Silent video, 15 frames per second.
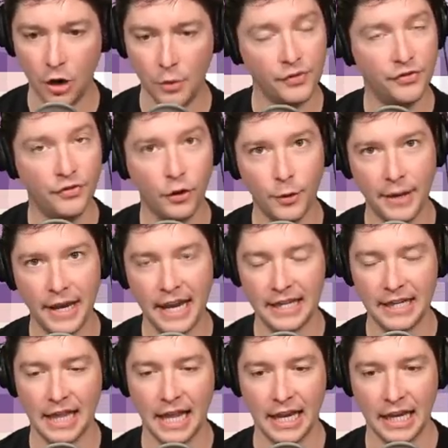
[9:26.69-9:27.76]
Before we had
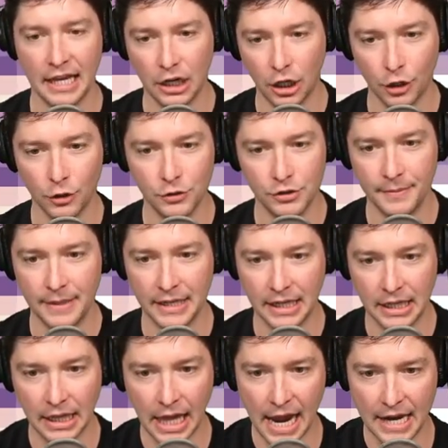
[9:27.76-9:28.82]
to like enclose them in
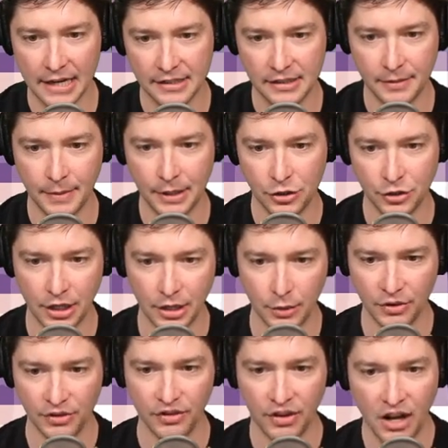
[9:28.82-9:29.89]
glass to make sure they wouldn't